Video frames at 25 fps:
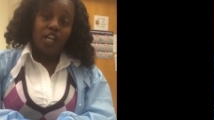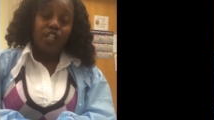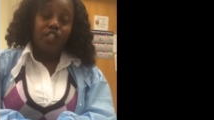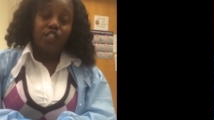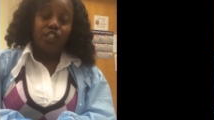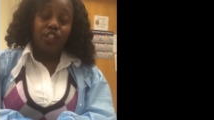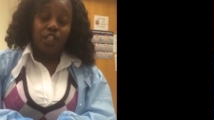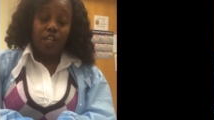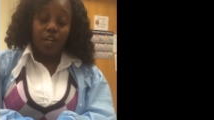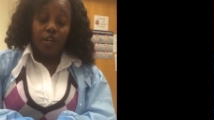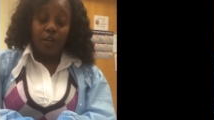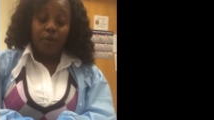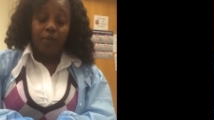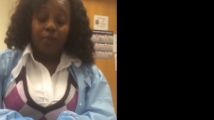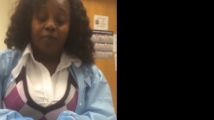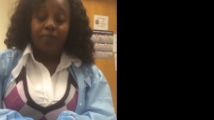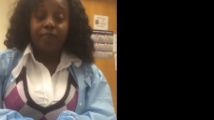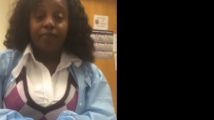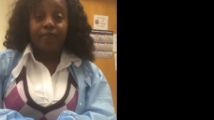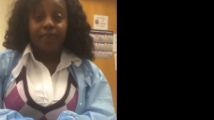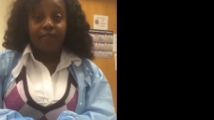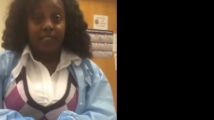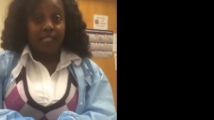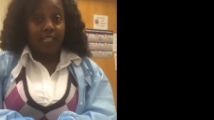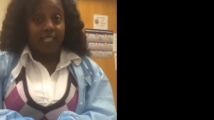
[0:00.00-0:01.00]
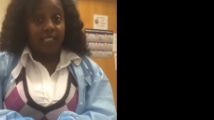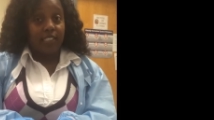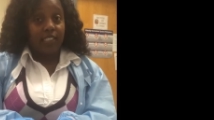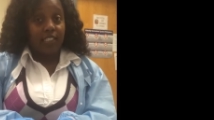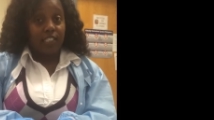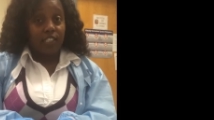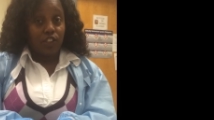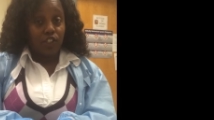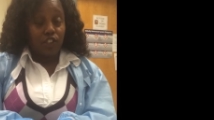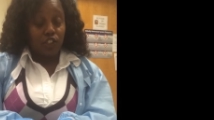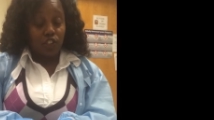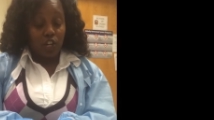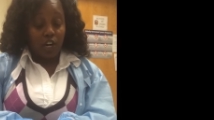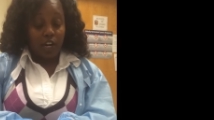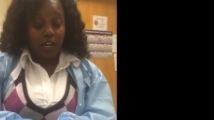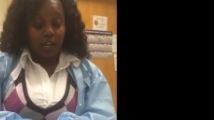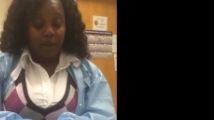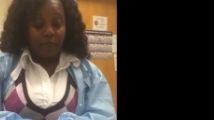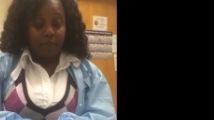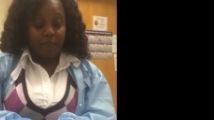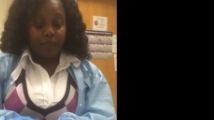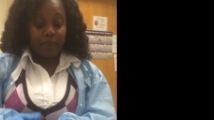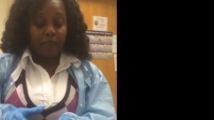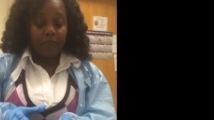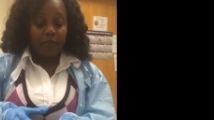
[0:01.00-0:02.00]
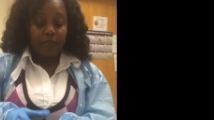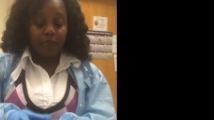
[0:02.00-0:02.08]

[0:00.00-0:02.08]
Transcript: So let's get started.